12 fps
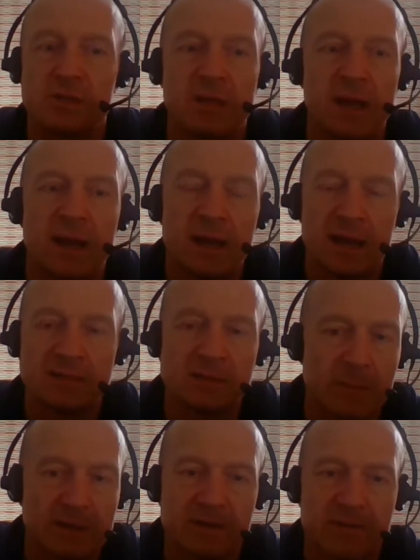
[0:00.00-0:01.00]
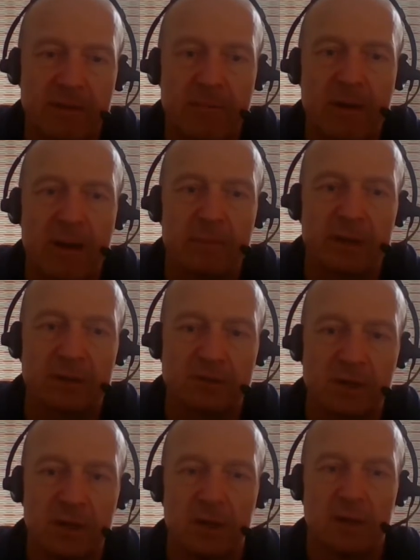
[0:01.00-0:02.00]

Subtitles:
and it has a massive impact because